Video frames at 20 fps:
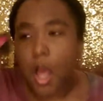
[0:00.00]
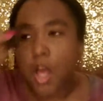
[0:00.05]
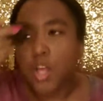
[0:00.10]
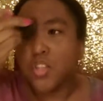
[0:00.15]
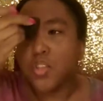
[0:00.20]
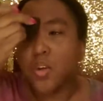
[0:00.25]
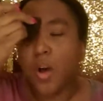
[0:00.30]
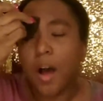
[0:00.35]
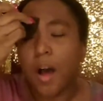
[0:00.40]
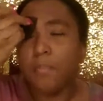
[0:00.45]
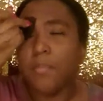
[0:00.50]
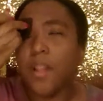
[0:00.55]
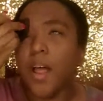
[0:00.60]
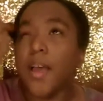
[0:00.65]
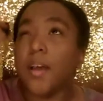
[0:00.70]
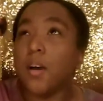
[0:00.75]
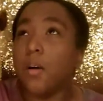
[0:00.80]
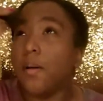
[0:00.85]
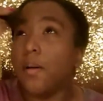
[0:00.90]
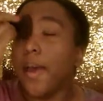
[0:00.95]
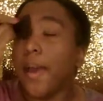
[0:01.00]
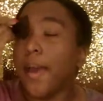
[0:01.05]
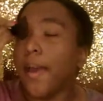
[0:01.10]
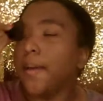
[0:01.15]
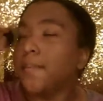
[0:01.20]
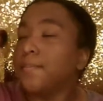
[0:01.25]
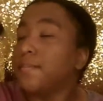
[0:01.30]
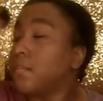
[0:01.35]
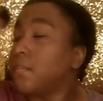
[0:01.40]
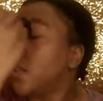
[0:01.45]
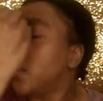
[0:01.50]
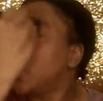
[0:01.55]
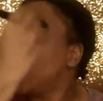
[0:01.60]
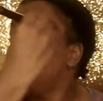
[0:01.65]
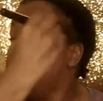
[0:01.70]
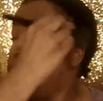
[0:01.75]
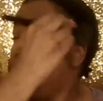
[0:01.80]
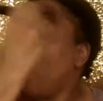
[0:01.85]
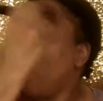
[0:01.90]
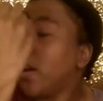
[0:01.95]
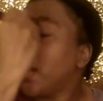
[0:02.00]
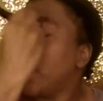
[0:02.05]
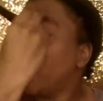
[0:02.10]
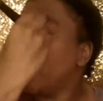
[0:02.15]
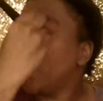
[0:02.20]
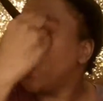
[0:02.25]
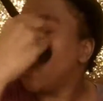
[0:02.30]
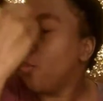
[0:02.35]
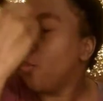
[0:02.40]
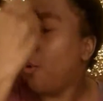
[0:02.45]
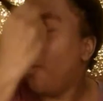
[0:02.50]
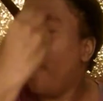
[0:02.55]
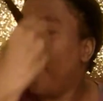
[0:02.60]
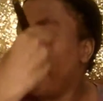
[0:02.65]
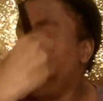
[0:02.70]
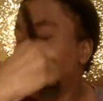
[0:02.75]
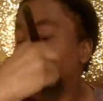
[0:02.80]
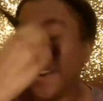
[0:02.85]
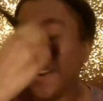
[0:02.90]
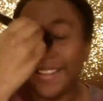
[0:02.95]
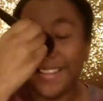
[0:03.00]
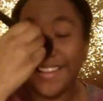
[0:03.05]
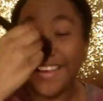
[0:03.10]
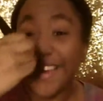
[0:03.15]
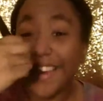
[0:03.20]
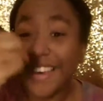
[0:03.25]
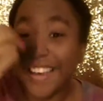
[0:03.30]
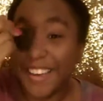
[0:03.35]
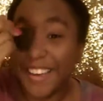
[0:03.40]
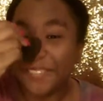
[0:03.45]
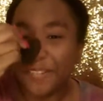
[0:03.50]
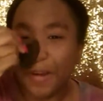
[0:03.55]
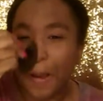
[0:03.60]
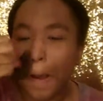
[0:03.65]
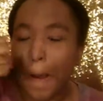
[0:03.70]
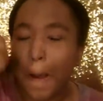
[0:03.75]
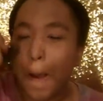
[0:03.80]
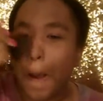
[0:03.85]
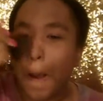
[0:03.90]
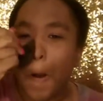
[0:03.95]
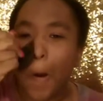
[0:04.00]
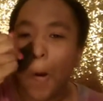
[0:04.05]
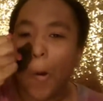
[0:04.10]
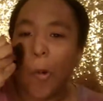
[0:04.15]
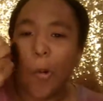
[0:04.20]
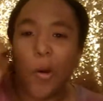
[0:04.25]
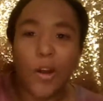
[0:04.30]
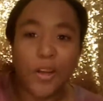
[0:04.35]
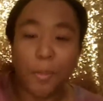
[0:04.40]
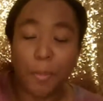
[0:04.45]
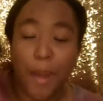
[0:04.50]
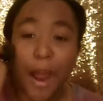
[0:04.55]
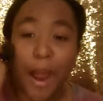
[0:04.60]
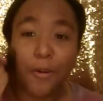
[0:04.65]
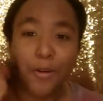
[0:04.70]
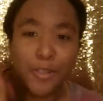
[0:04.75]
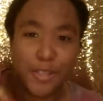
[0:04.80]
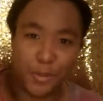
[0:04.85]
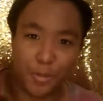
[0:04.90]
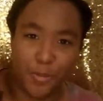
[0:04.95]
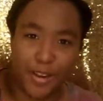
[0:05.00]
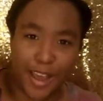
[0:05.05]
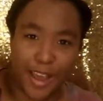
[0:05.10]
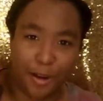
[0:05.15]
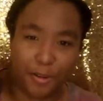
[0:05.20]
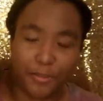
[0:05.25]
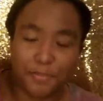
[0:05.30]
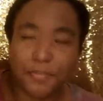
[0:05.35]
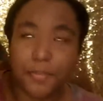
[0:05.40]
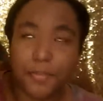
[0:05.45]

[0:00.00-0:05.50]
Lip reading: So I'm like, okay, so either you want me to leave or your power just went out.